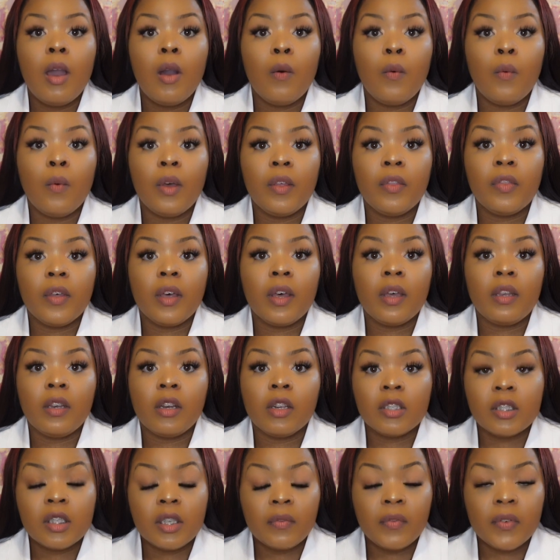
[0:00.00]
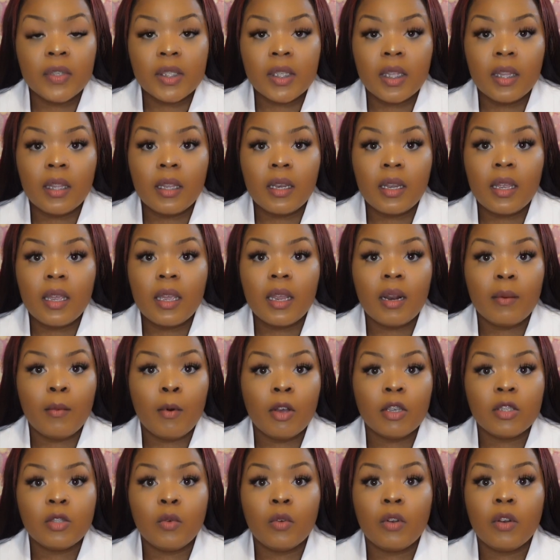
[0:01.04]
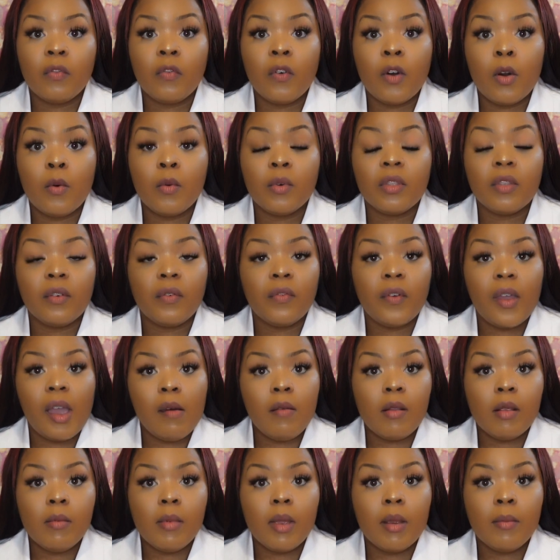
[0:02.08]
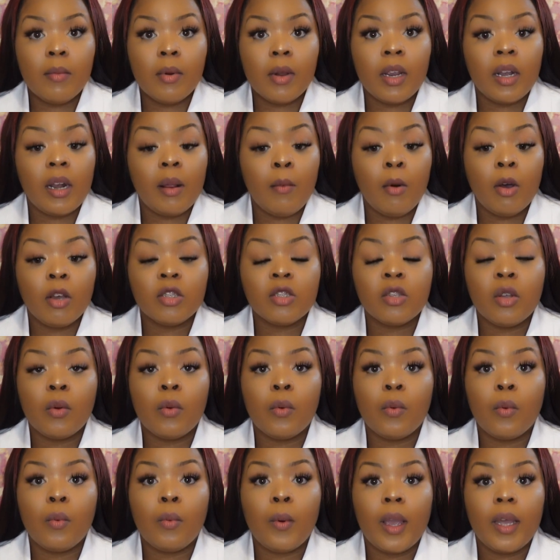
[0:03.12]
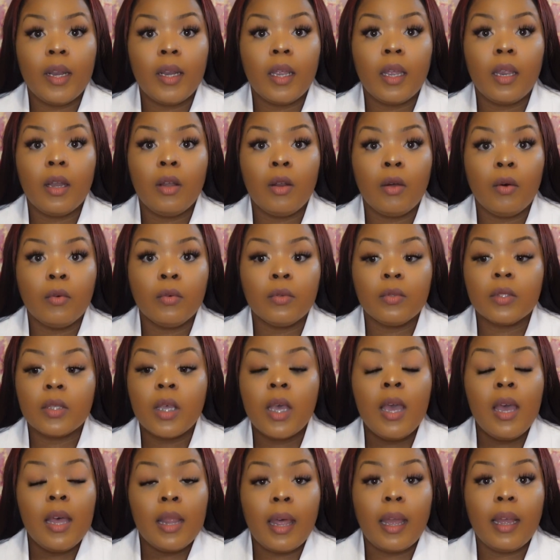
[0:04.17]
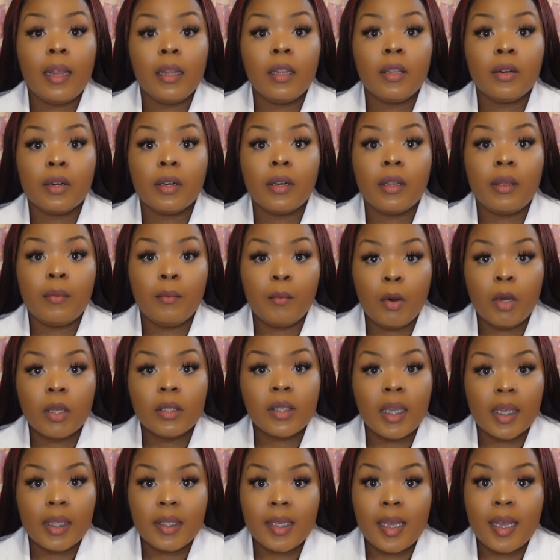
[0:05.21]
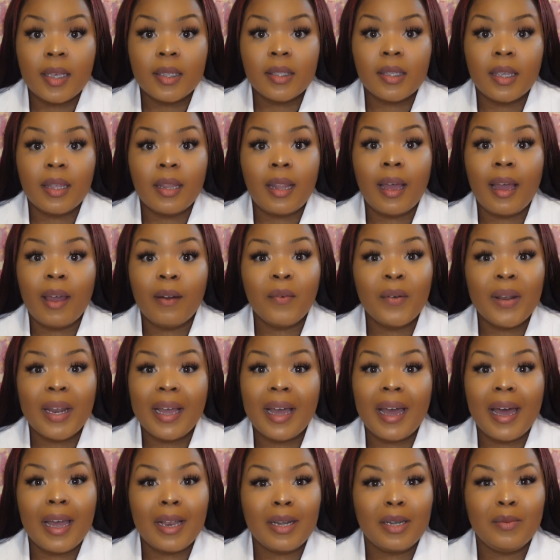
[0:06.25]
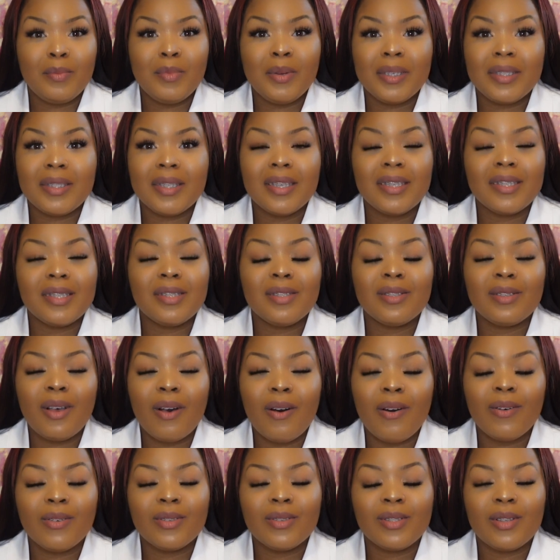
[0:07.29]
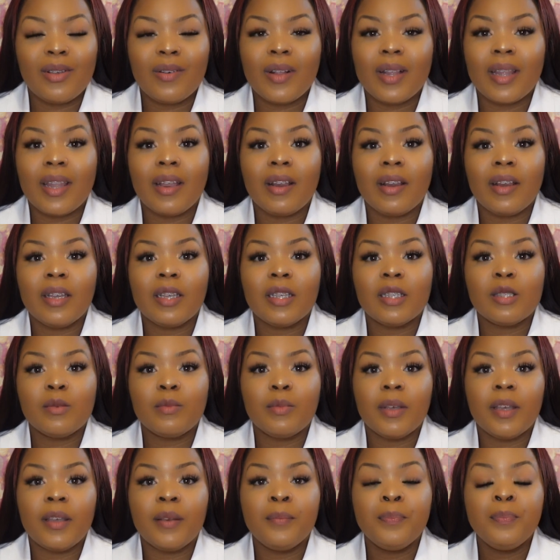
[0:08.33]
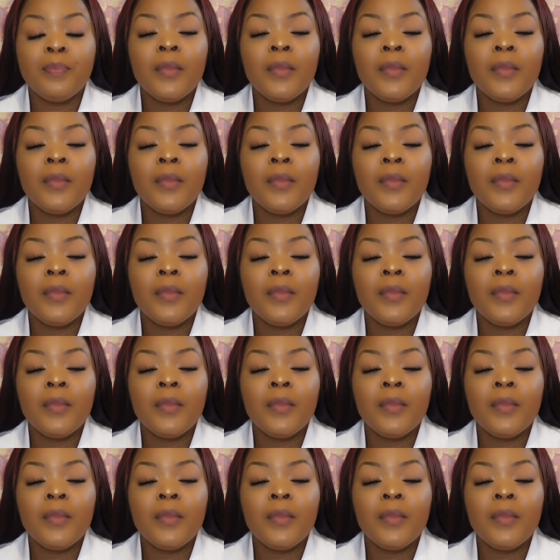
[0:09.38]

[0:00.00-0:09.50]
with a nursing facility, and I'm also on the phone with a family member, and I'm also writing notes, like literally multitasking. Like I feel like an octopus. It's so hilarious. But